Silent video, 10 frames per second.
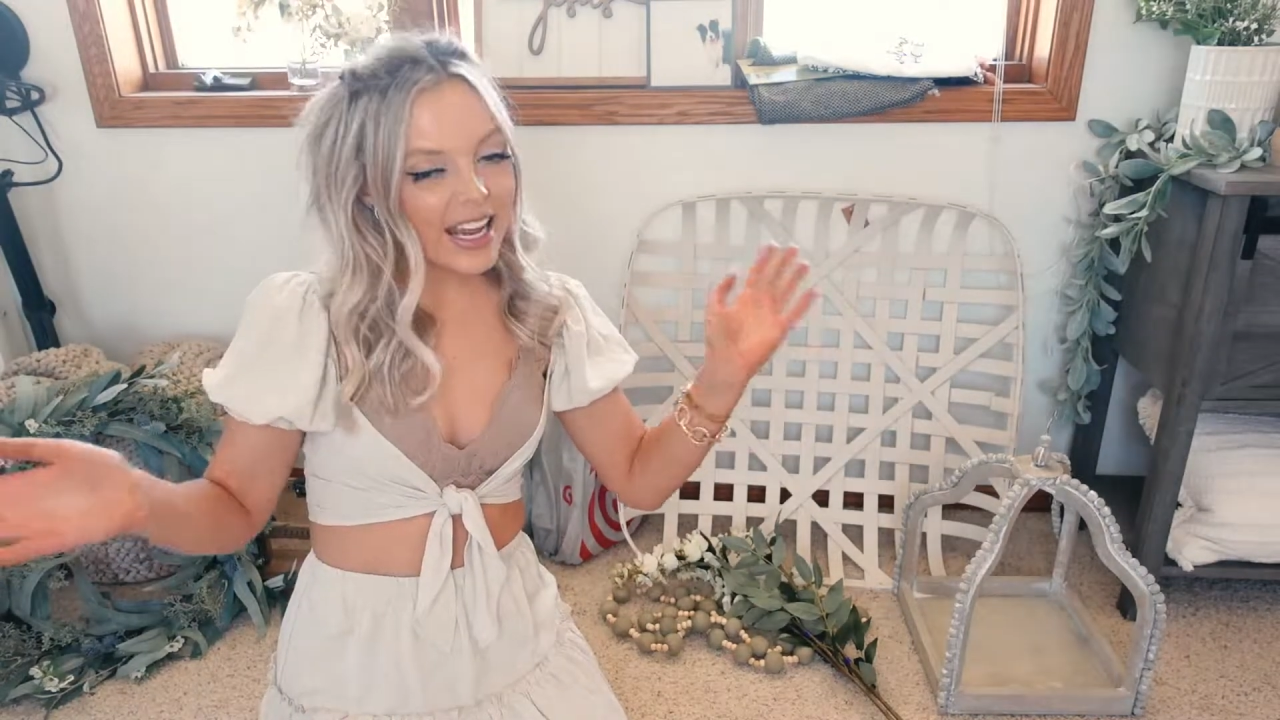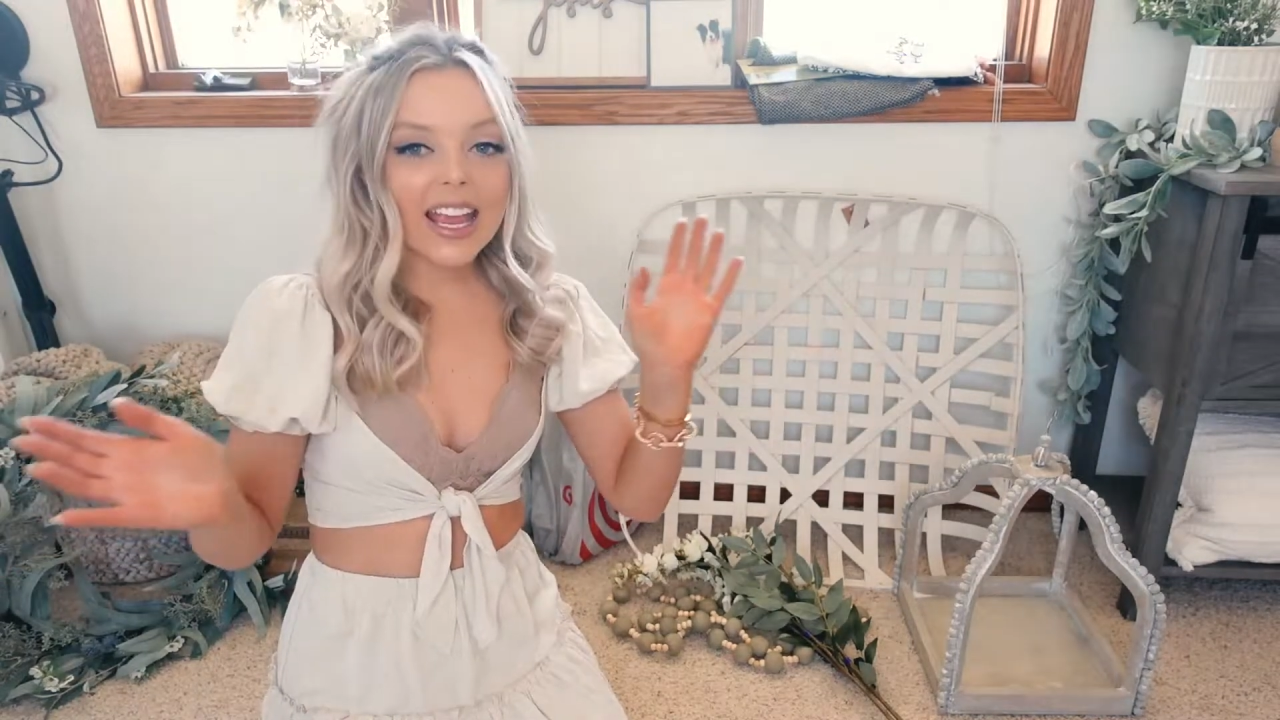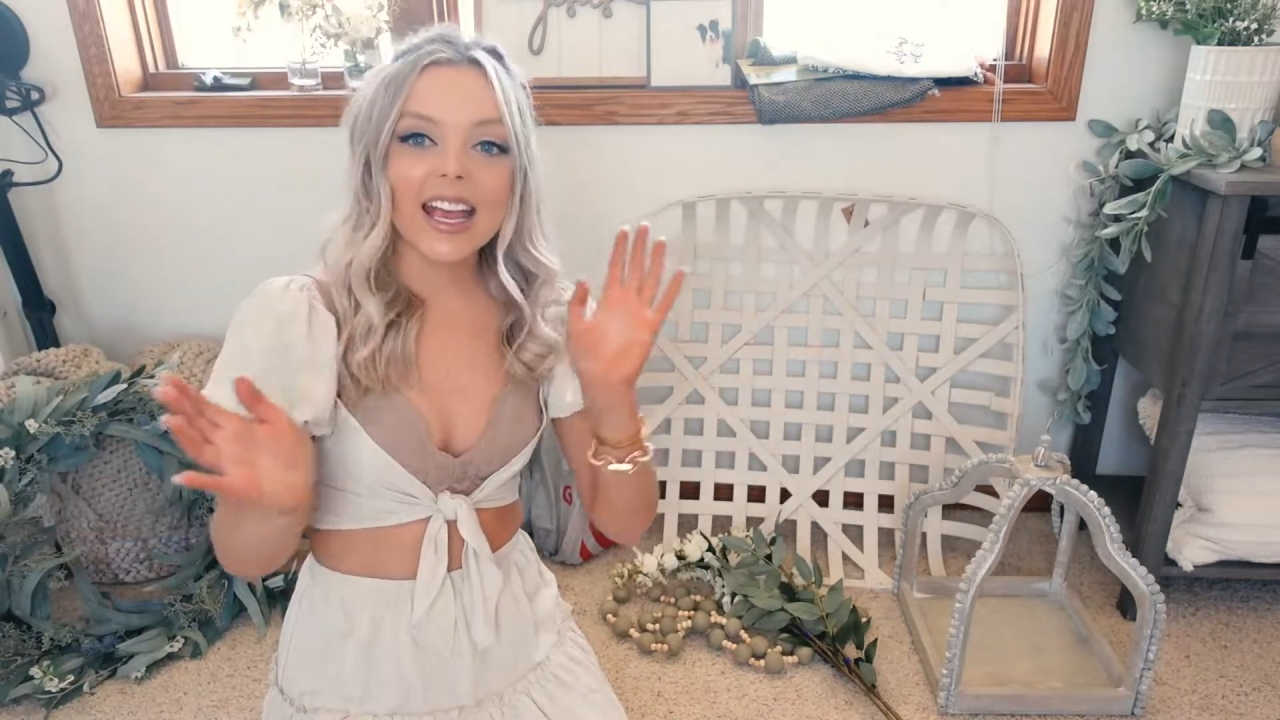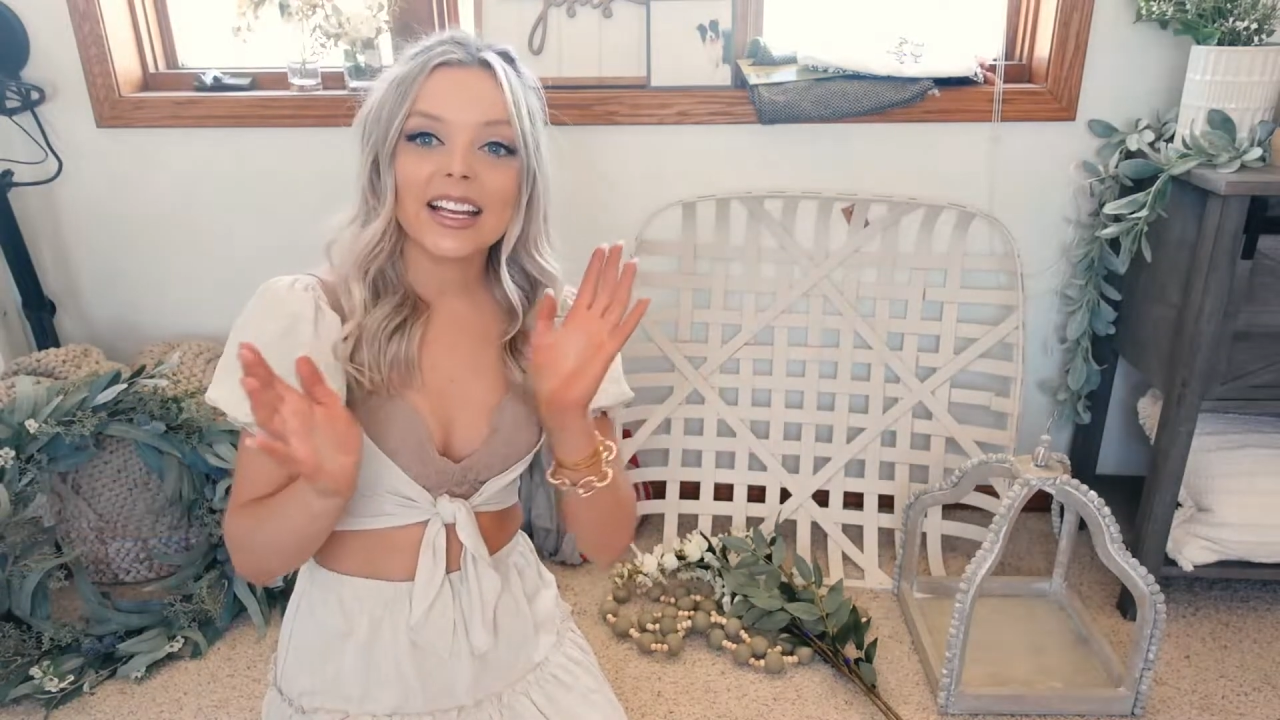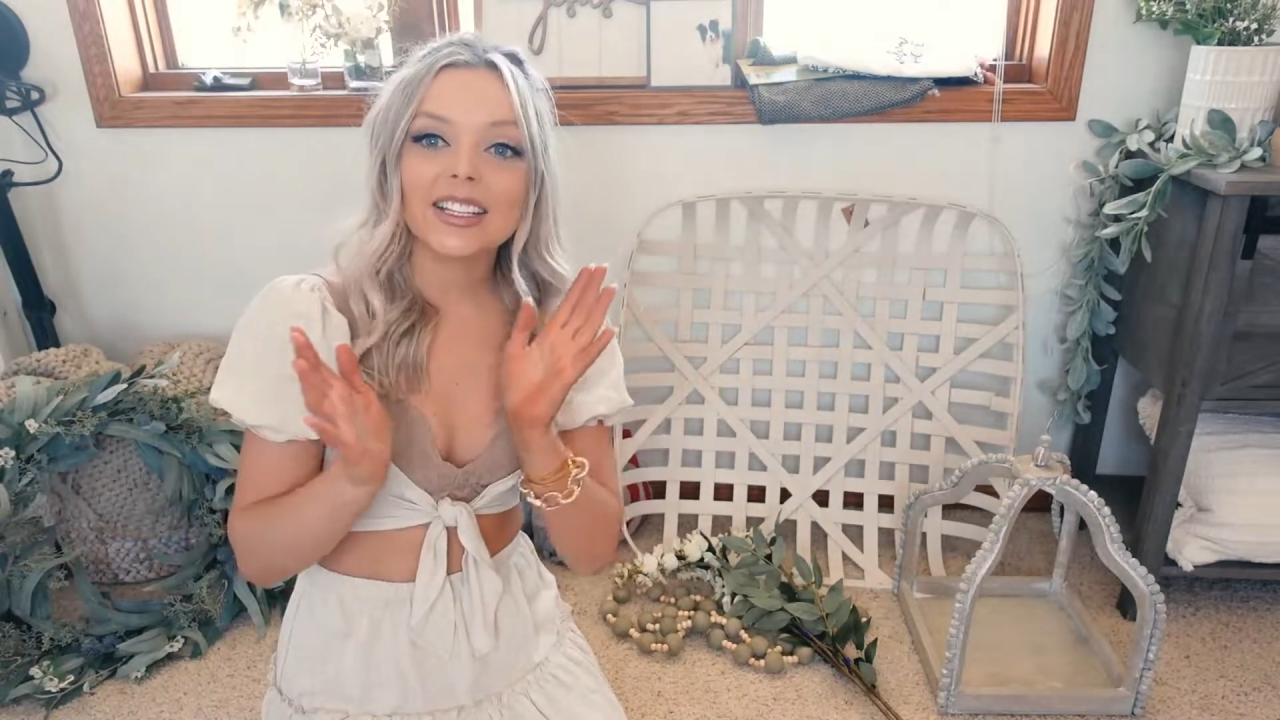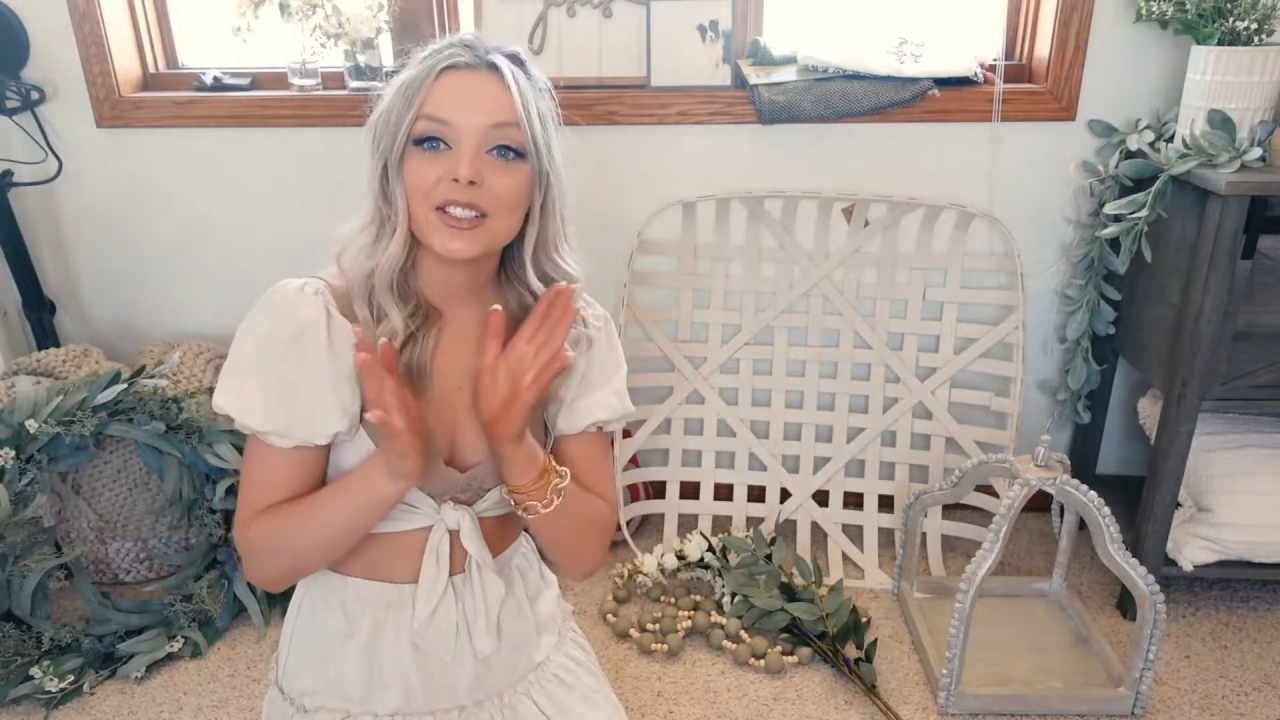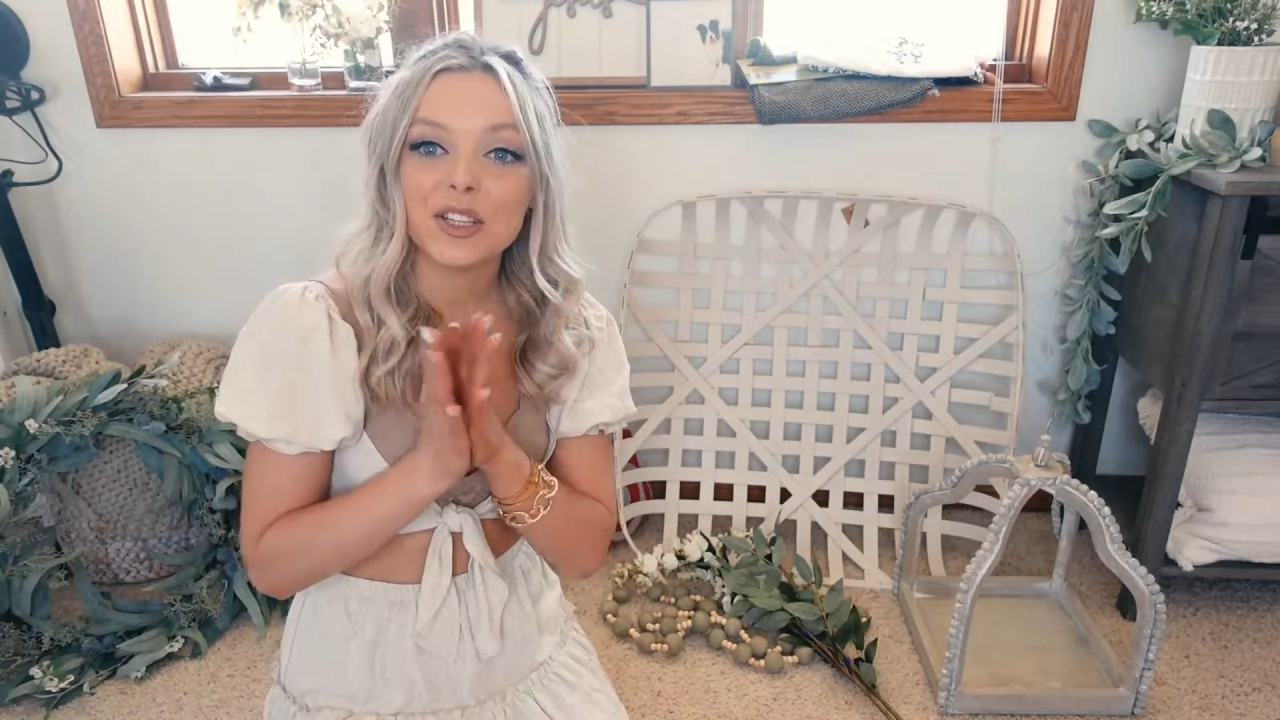and